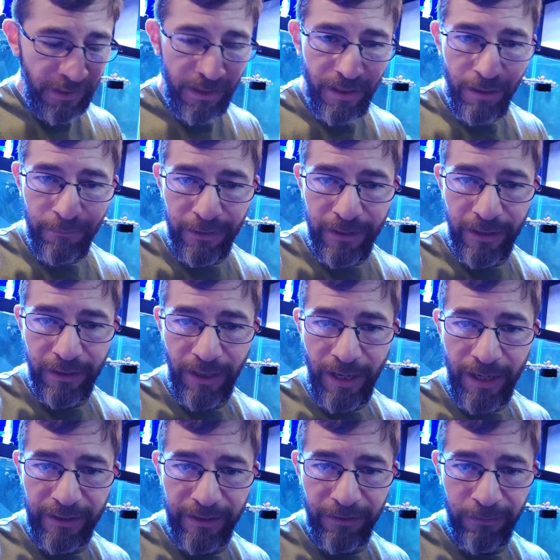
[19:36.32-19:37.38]
If you did
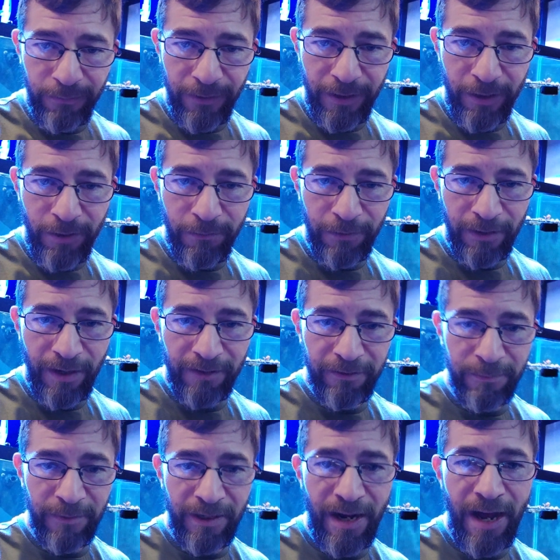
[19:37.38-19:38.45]
like this video, if you got
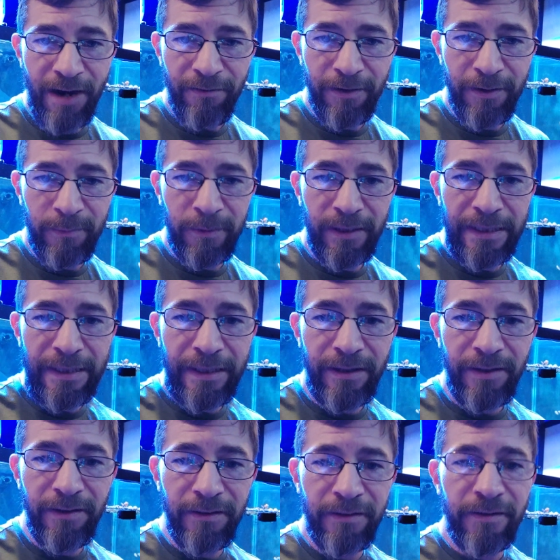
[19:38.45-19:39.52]
something out of it,
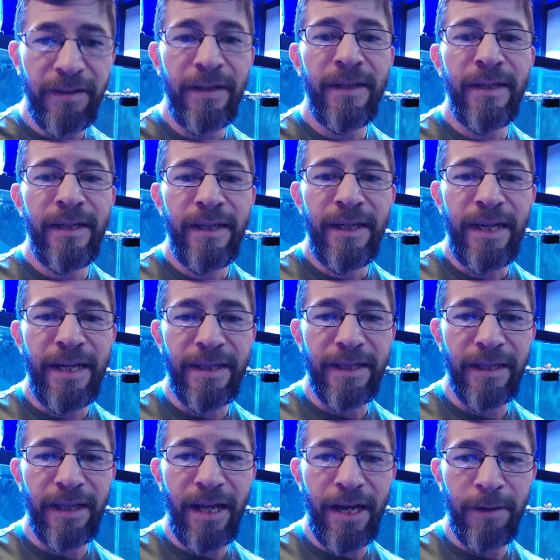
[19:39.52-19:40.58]
please hit
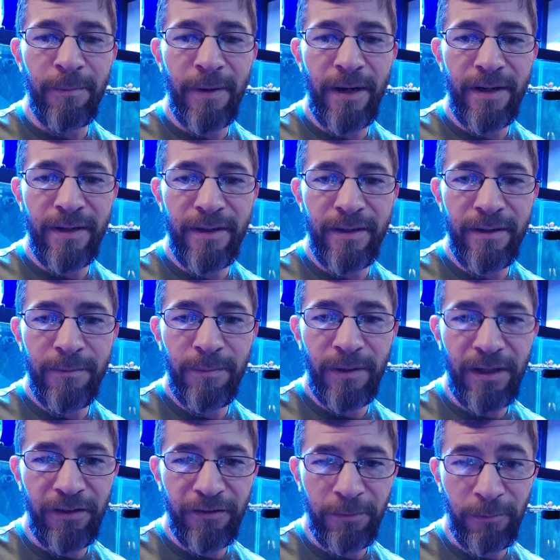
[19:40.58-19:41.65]
the like button.
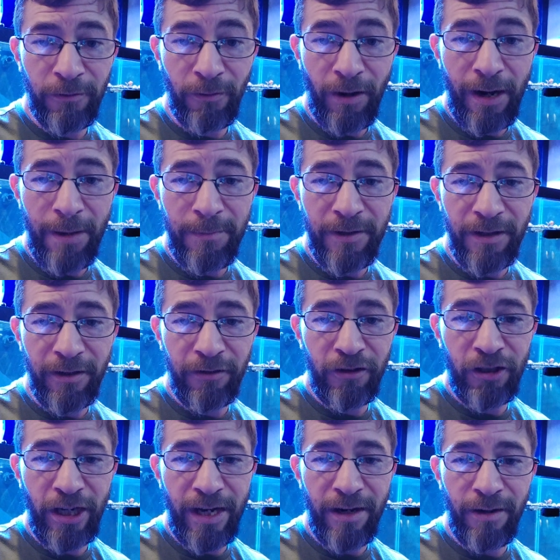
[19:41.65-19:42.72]
Please subscribe to this
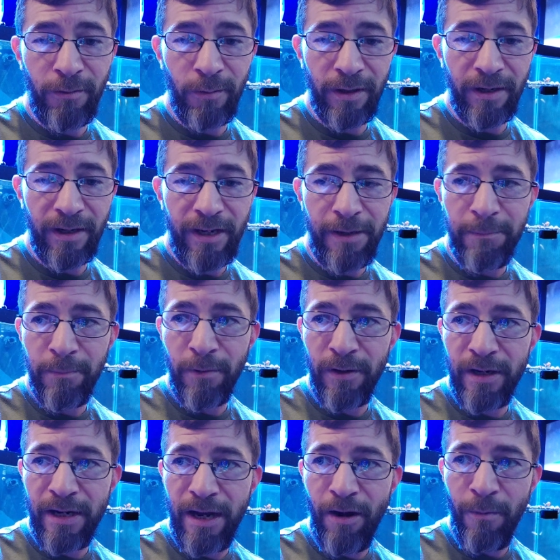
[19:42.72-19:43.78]
channel. We're going to keep
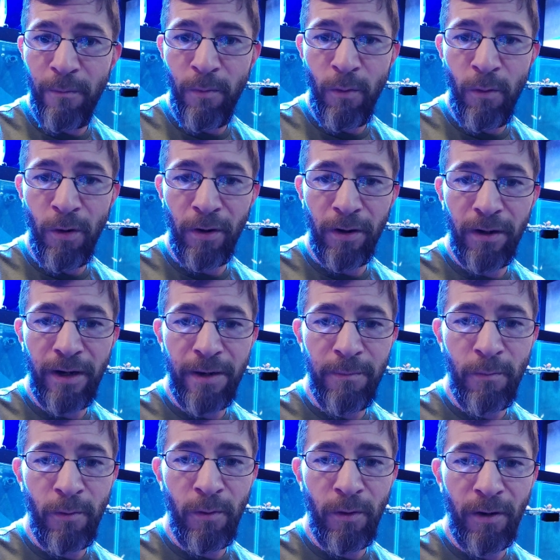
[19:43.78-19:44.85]
putting out more and
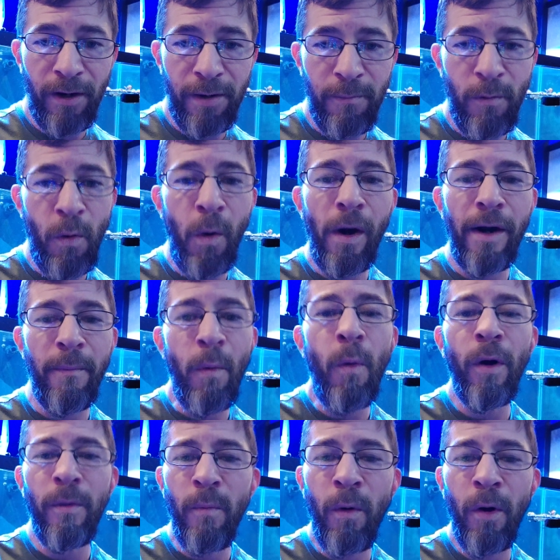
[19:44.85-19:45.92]
more and more and
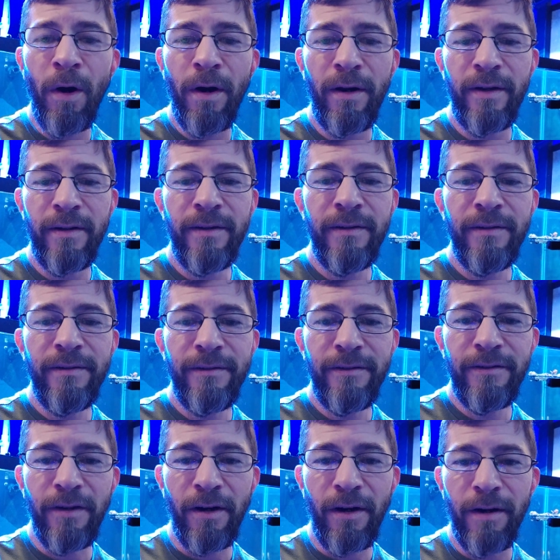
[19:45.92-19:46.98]
more and more.
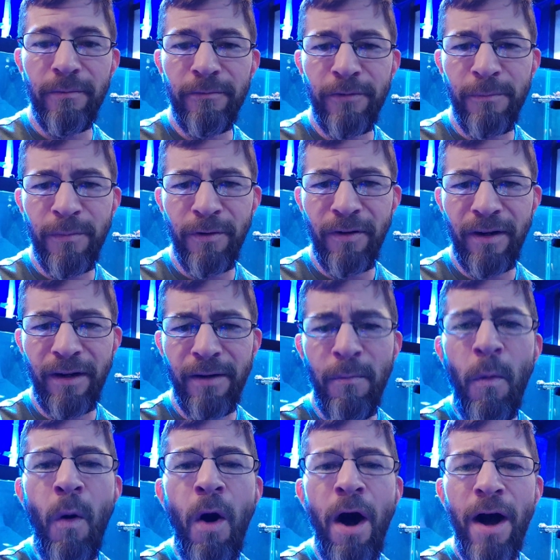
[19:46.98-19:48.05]
Sorry, from Billerica.
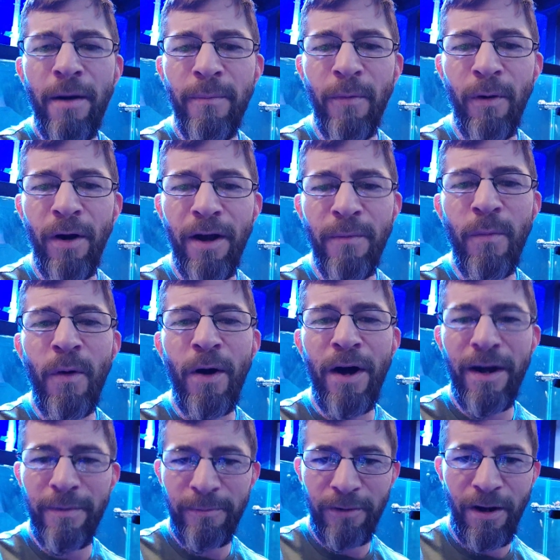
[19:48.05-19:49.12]
More and
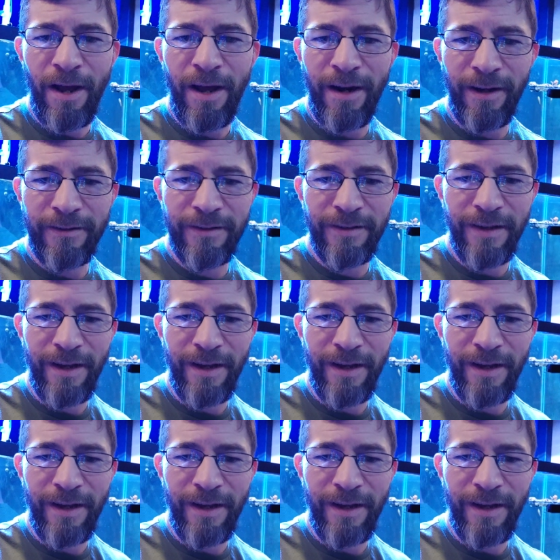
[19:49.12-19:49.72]
more product.